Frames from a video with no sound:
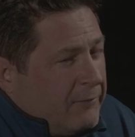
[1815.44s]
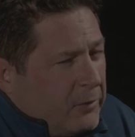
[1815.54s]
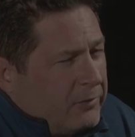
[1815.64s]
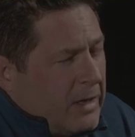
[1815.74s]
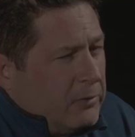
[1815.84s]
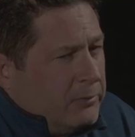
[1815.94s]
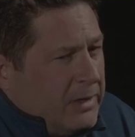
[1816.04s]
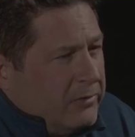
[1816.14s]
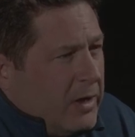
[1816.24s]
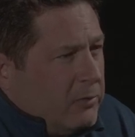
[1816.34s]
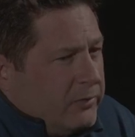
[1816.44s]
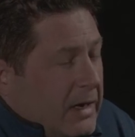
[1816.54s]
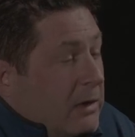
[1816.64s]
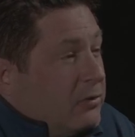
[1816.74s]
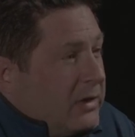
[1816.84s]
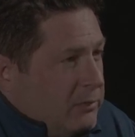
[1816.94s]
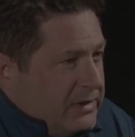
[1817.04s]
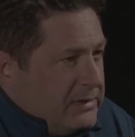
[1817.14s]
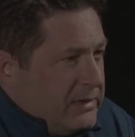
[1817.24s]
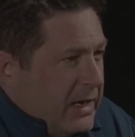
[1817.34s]
at first I was my job was like I was
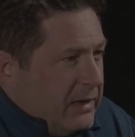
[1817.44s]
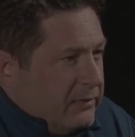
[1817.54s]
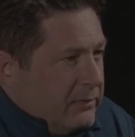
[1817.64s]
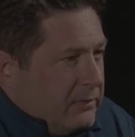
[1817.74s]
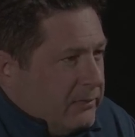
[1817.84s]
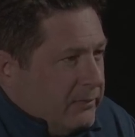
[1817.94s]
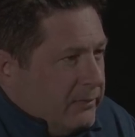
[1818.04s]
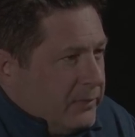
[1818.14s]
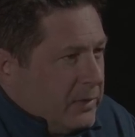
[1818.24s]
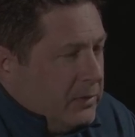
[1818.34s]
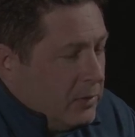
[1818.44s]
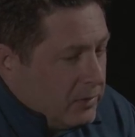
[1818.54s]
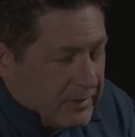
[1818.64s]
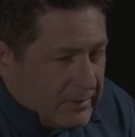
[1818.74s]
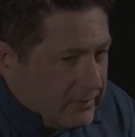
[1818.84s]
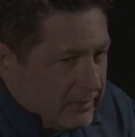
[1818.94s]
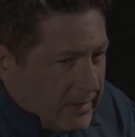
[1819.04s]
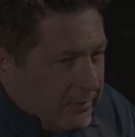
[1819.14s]
keeping the stats. Mm. You know, I was like the